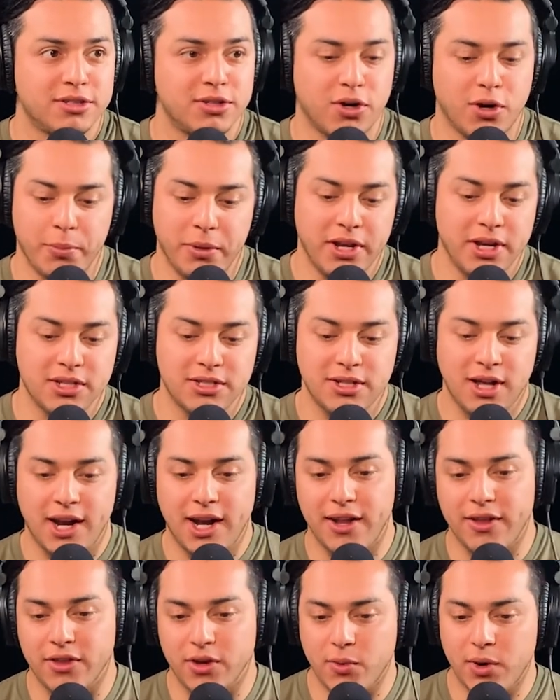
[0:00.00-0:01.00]
Right. So, I mean, it's
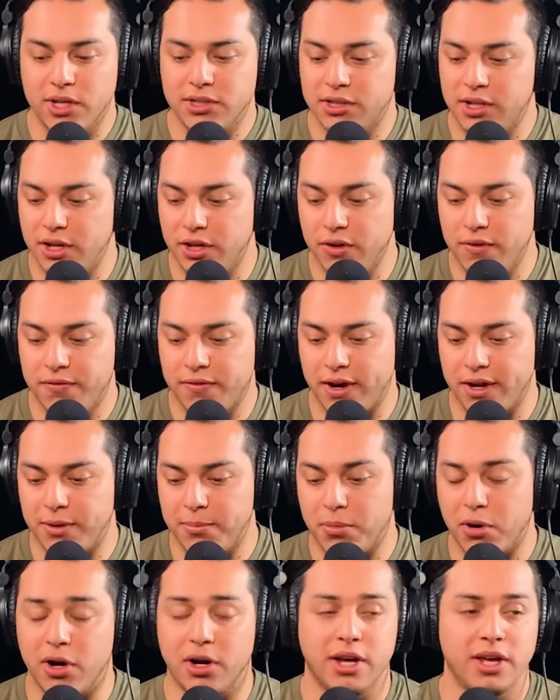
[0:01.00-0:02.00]
not out of the question that you
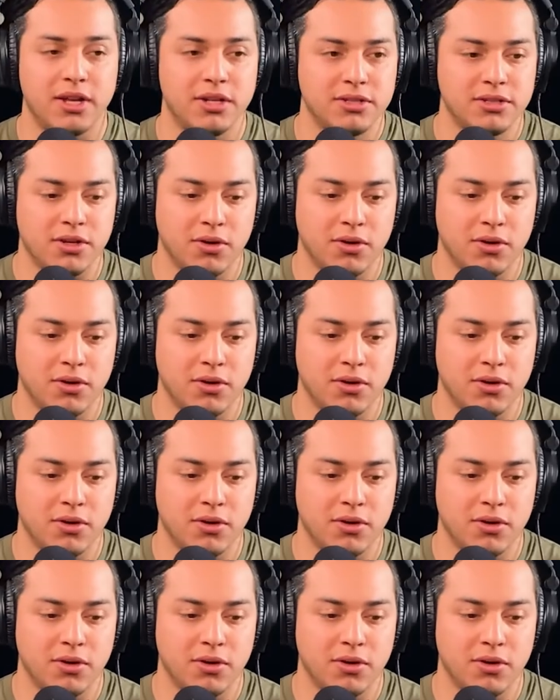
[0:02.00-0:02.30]
find a bargain.